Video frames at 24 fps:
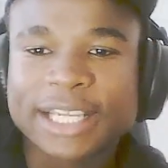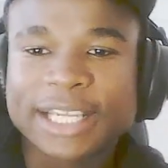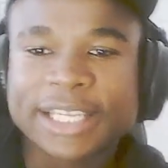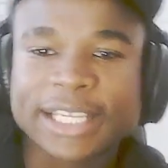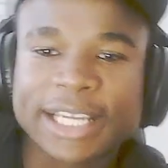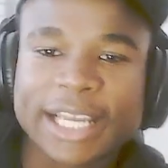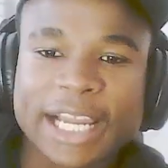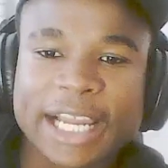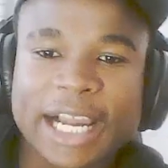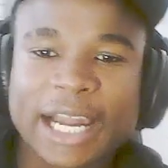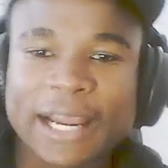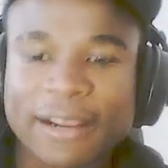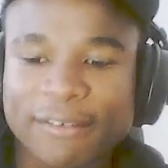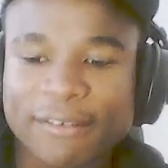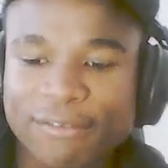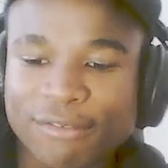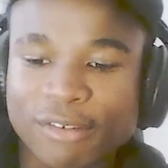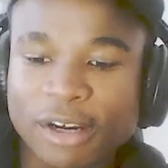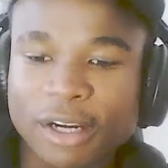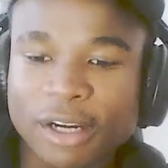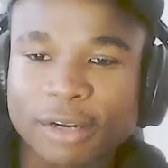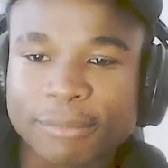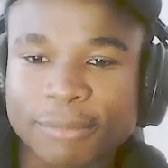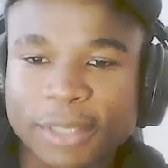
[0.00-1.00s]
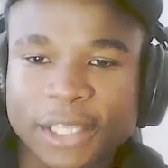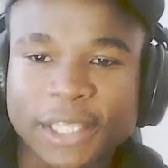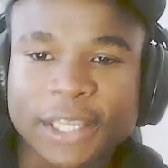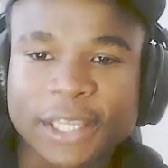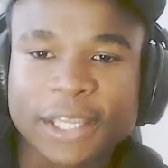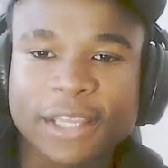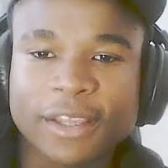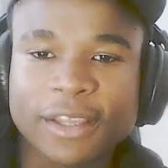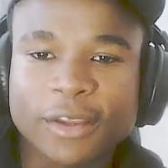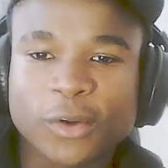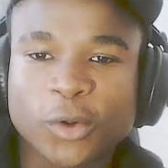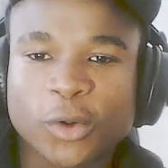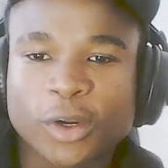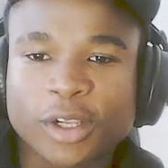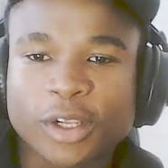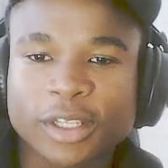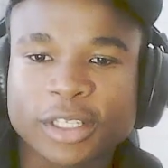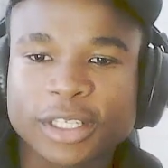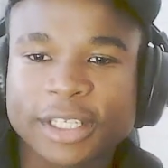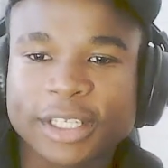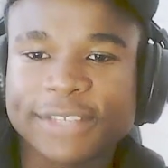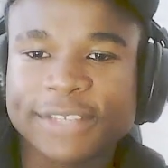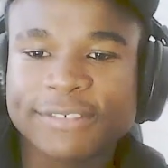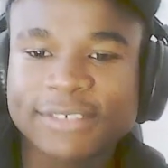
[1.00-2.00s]
"You gotta fuck me in order
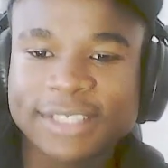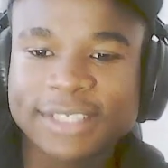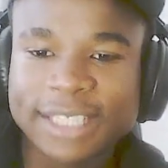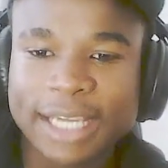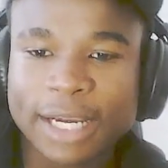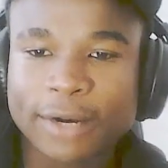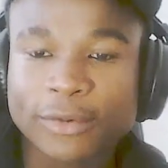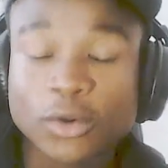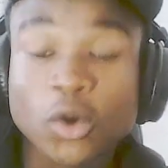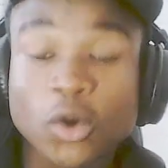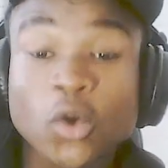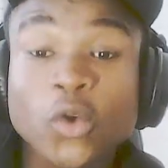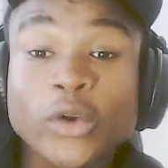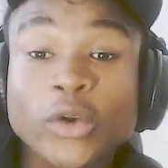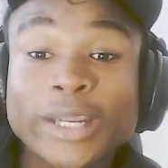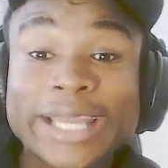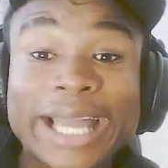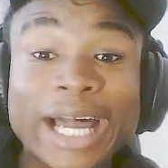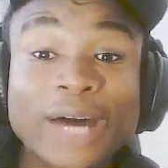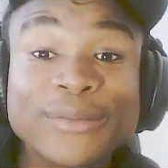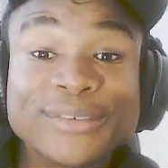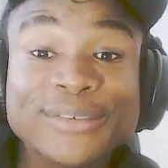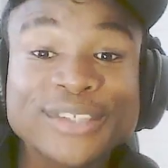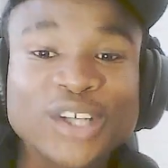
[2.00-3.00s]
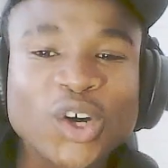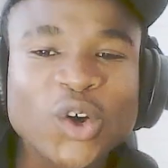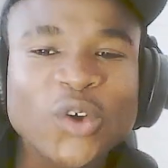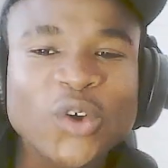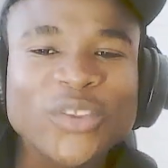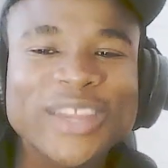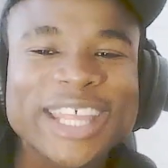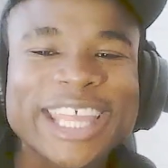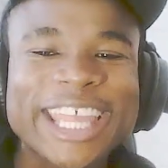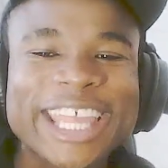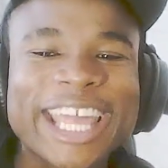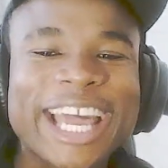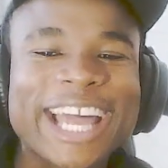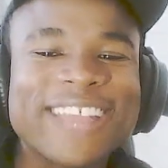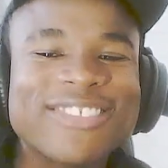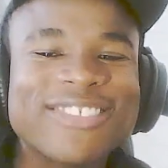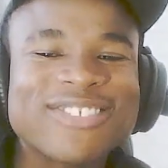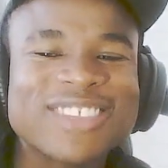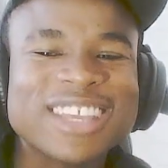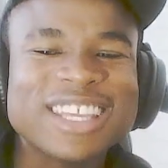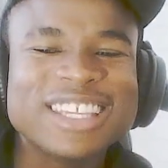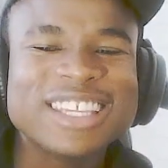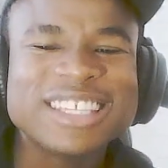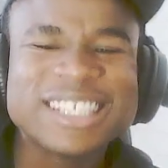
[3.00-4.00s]
to leave town or count all the
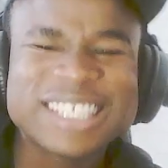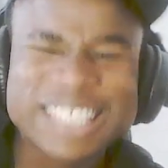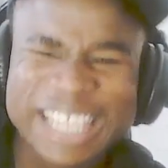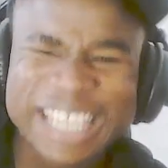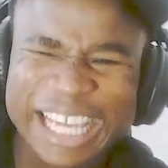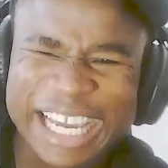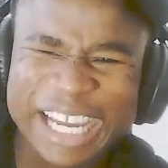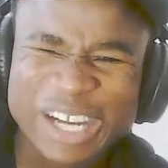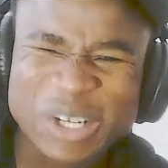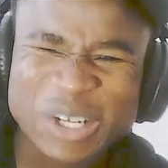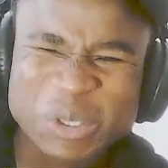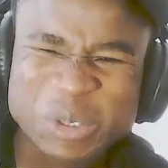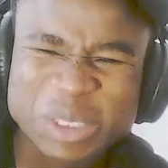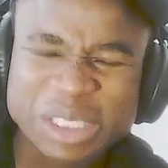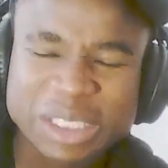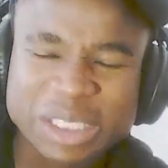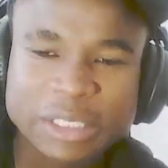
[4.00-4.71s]
cats in town."